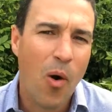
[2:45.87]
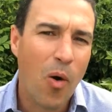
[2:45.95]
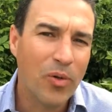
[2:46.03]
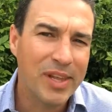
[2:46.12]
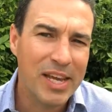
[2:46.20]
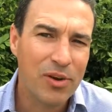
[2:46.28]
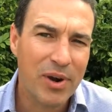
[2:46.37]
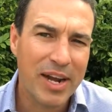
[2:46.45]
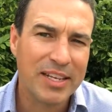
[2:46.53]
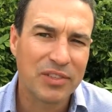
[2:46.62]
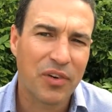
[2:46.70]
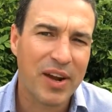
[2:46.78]
All the
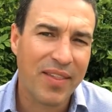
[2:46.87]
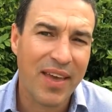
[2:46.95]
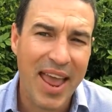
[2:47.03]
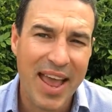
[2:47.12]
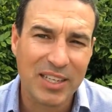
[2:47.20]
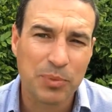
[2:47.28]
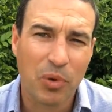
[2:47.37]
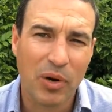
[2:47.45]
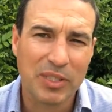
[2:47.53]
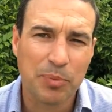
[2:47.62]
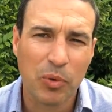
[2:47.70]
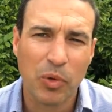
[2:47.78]
ingredients for another house
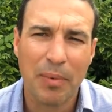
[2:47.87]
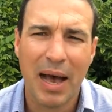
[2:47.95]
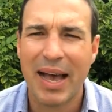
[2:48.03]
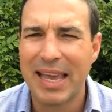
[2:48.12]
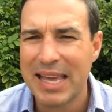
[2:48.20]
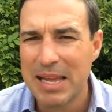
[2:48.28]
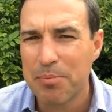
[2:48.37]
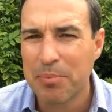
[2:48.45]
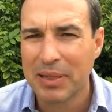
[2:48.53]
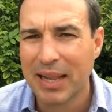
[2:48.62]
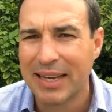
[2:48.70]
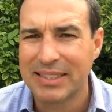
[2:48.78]
price boom are in
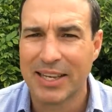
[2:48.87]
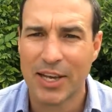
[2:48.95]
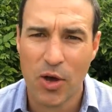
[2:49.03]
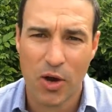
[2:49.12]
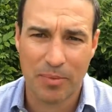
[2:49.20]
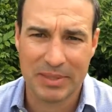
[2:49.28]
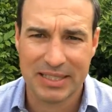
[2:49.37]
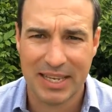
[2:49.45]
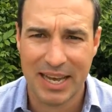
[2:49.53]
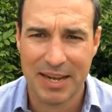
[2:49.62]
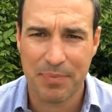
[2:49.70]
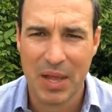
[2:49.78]
place, economists
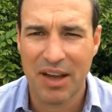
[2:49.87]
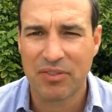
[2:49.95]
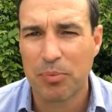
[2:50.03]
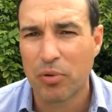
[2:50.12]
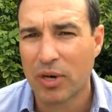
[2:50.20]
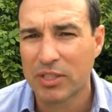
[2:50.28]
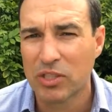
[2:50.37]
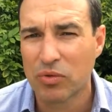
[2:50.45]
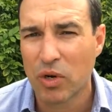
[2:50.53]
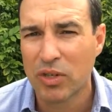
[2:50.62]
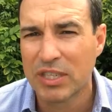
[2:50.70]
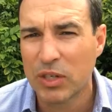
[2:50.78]
say, after prices
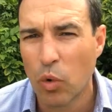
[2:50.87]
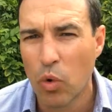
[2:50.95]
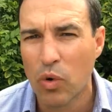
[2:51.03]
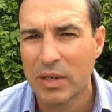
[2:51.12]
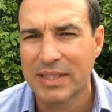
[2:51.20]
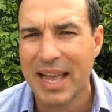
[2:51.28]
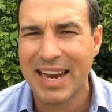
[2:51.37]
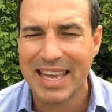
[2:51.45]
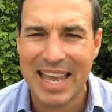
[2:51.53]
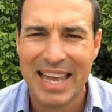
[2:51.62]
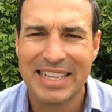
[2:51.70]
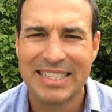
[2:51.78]
rose in August and
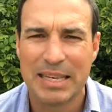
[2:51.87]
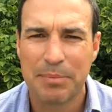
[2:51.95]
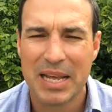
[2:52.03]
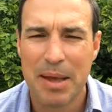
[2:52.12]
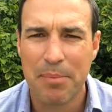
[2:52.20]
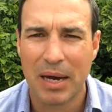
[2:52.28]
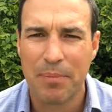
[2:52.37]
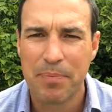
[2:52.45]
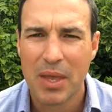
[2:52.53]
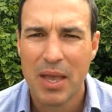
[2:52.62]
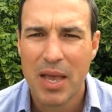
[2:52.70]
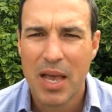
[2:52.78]
again in September.
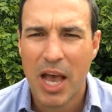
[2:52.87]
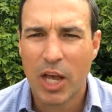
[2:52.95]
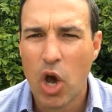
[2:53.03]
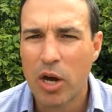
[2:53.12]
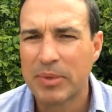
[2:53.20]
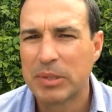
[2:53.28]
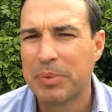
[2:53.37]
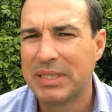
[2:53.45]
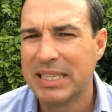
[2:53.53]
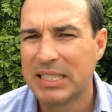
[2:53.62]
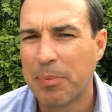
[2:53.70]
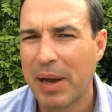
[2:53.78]
Economists
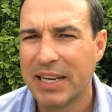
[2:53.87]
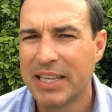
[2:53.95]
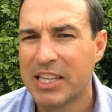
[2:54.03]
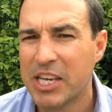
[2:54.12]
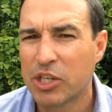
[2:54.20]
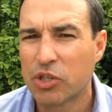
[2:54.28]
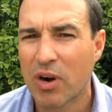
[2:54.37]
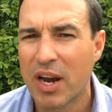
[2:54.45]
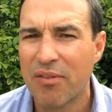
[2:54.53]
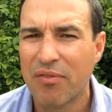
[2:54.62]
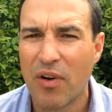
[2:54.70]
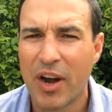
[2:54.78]
participating in the
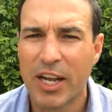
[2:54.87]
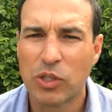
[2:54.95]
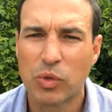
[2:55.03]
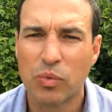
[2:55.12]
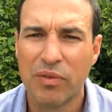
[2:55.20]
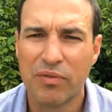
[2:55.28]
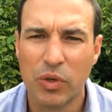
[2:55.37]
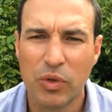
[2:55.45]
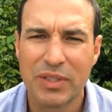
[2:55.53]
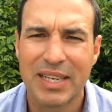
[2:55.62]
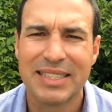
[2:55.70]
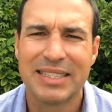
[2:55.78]
Australian Financial
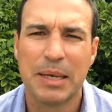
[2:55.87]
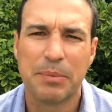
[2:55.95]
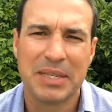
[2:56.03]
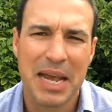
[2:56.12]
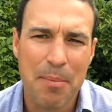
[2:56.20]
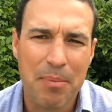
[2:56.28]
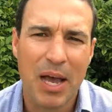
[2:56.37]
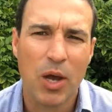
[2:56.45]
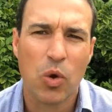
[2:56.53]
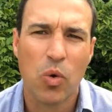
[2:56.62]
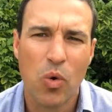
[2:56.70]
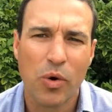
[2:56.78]
Review's September
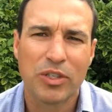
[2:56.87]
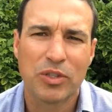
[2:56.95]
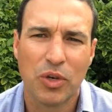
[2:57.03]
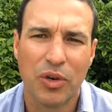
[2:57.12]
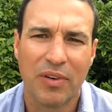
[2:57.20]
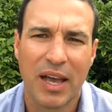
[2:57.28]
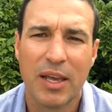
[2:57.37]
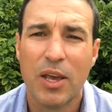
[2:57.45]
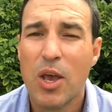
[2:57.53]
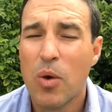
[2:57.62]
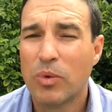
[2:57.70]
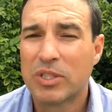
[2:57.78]
quarter survey
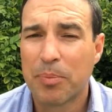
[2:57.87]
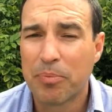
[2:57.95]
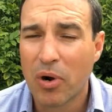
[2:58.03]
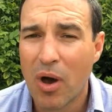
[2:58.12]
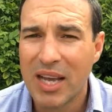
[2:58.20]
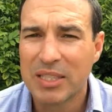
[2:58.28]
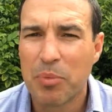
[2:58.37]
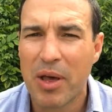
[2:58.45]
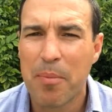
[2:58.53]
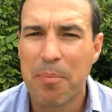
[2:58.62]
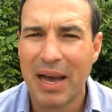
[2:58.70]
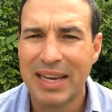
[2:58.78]
were surprised by
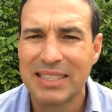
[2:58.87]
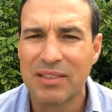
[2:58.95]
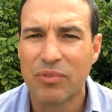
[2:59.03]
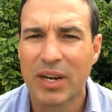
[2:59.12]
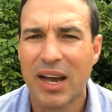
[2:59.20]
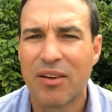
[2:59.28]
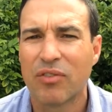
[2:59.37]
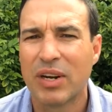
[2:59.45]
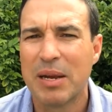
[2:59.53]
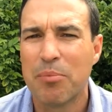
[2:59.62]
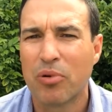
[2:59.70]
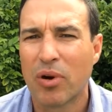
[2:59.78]
the pace of
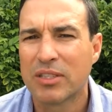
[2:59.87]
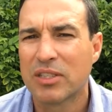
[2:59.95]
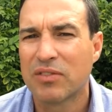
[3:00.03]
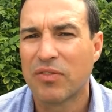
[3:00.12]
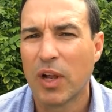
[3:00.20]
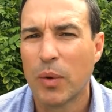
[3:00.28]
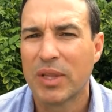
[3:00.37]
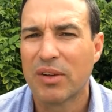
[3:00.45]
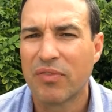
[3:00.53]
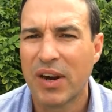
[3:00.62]
recovery in prices following the